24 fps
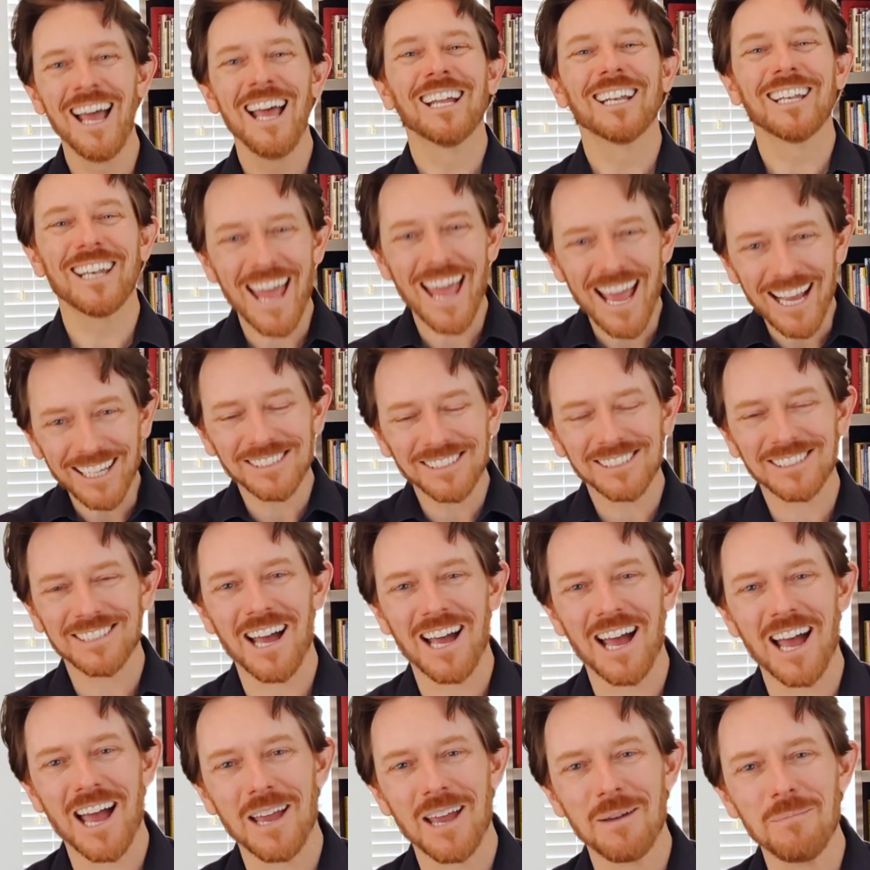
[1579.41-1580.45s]
Next
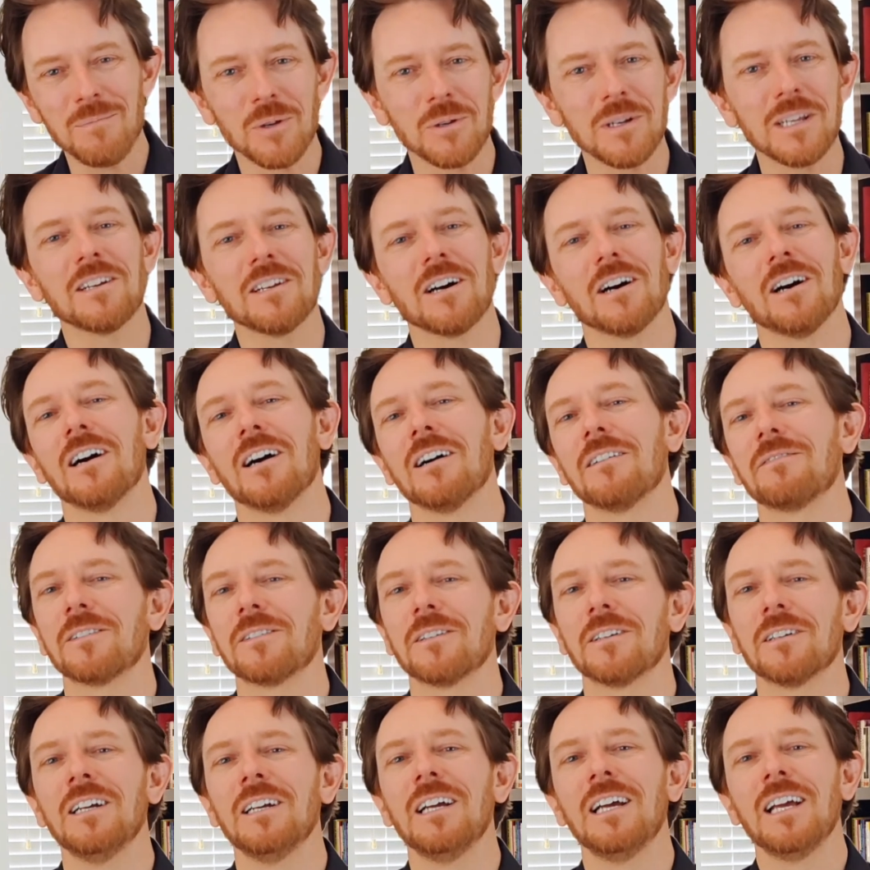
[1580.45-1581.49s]
time you need to
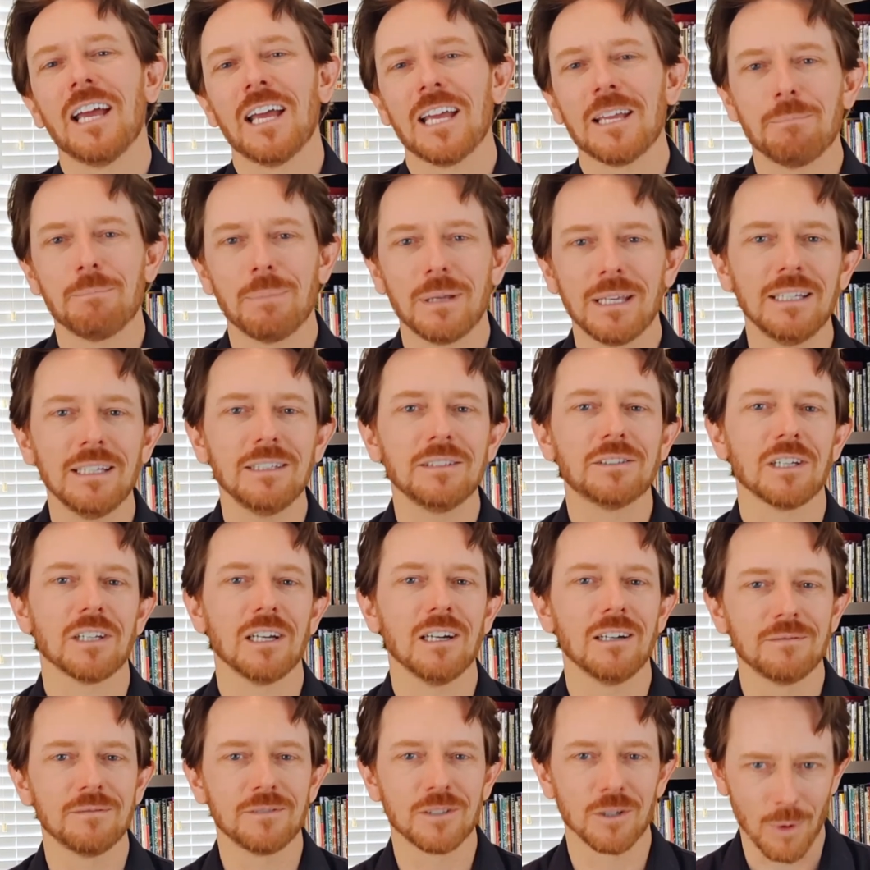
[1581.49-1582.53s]
offer a piece
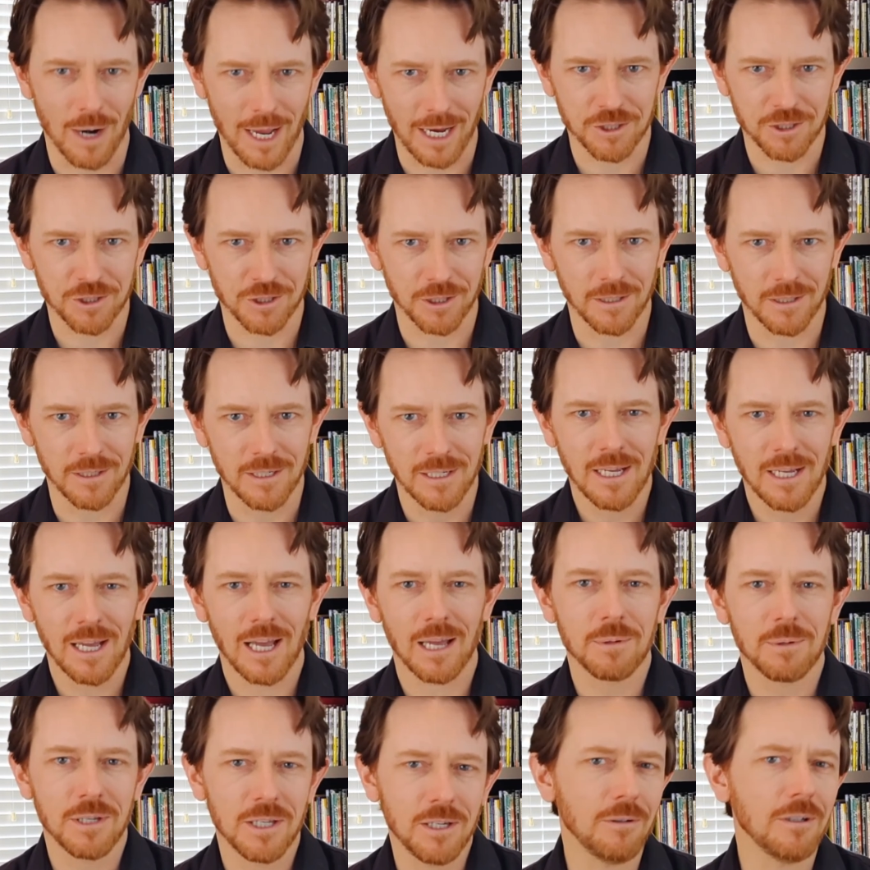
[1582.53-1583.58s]
of direction.
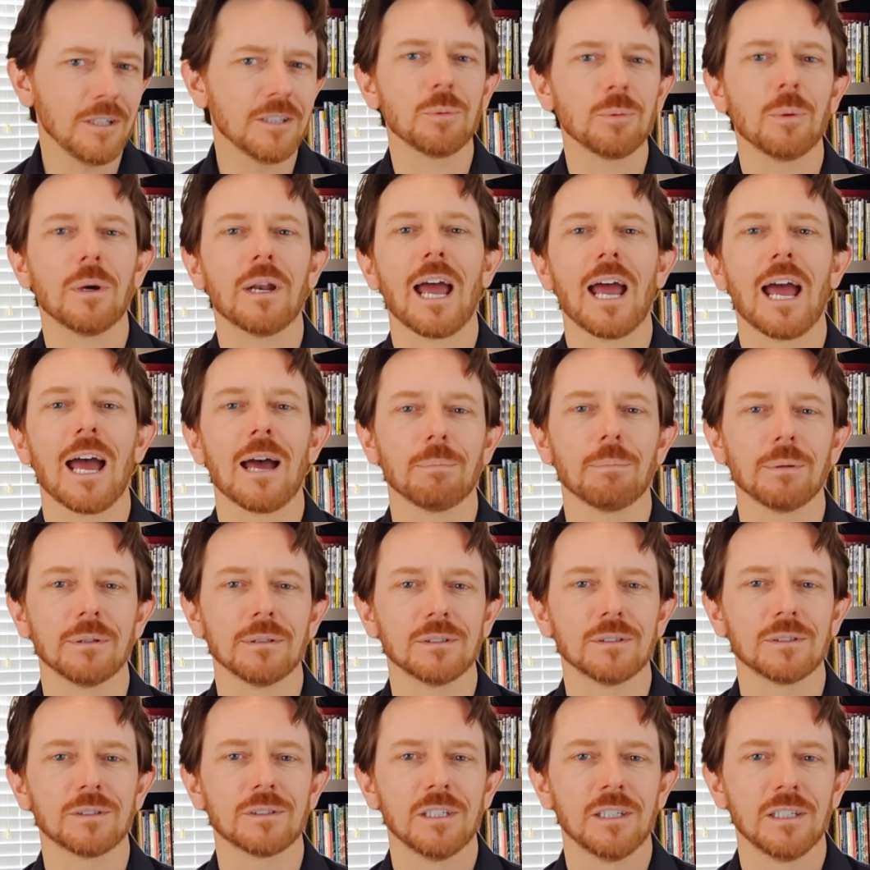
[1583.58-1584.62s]
I'm curious what
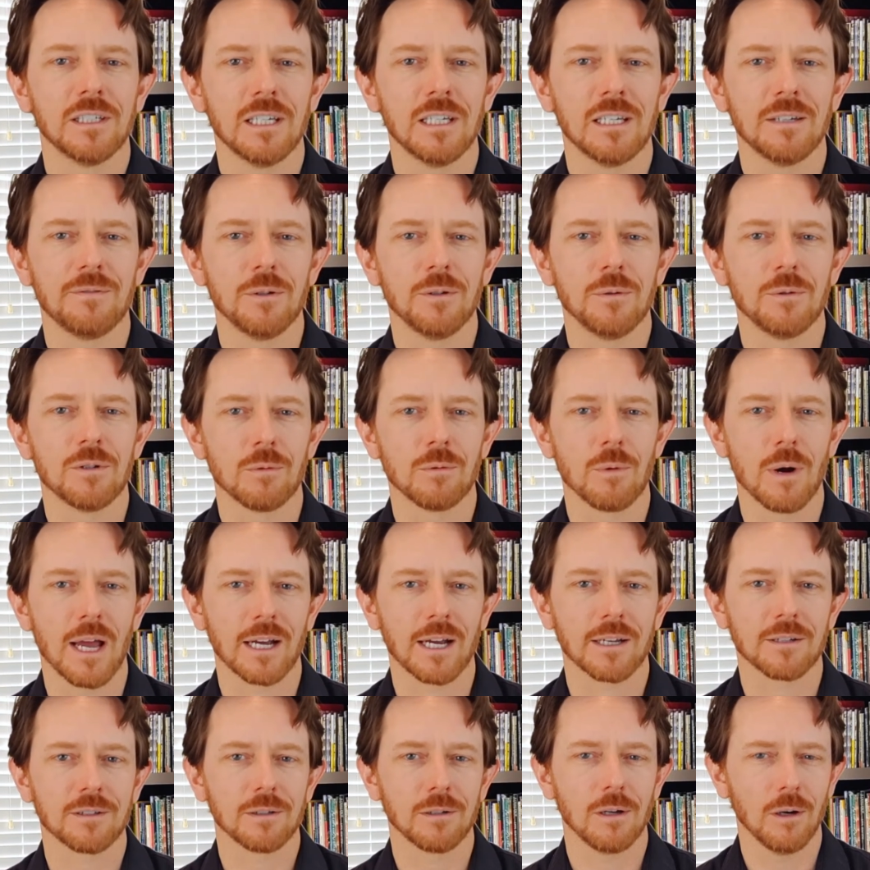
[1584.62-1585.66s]
happens if you
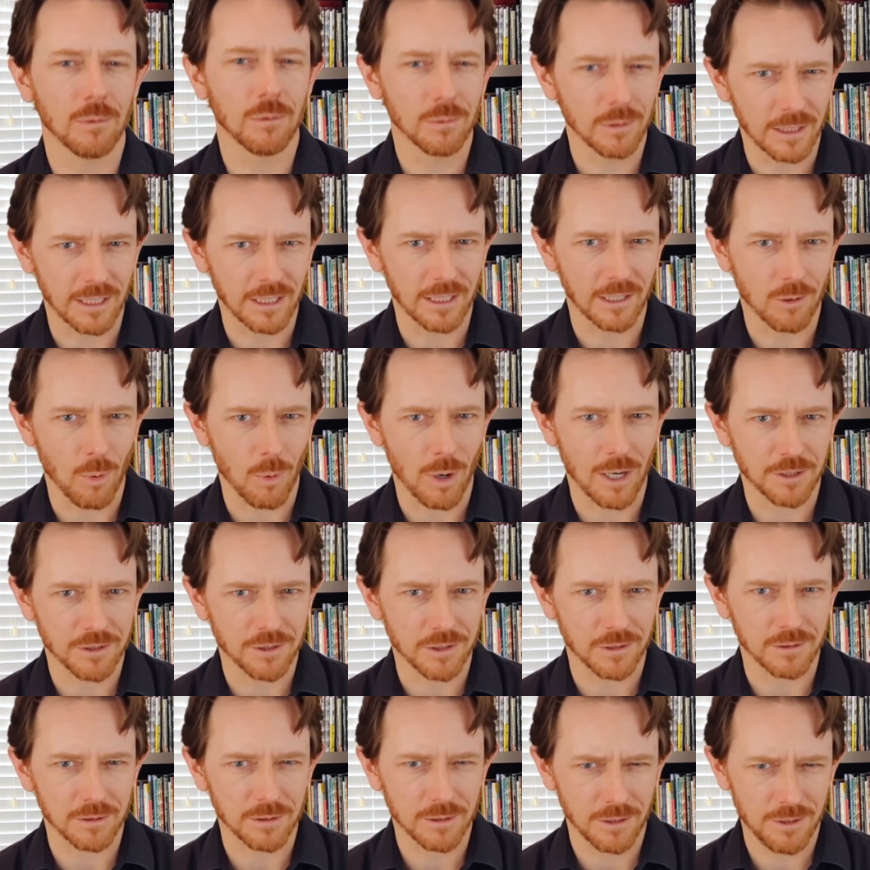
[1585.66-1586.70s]
direct only in
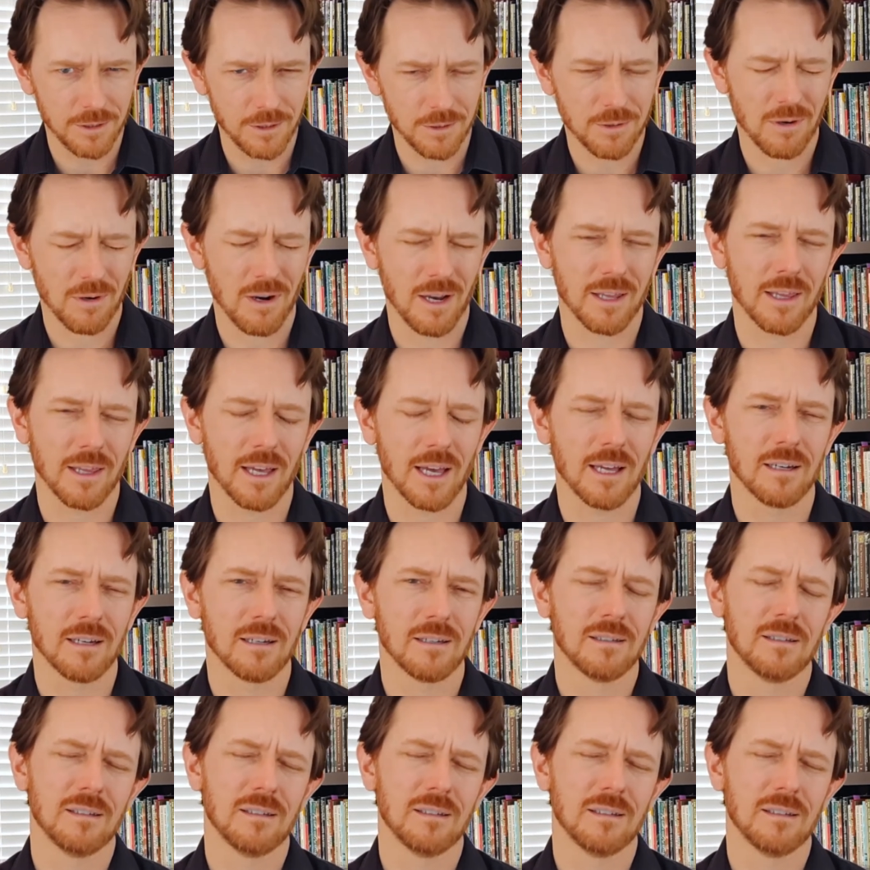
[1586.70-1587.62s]
questions. Could you try that?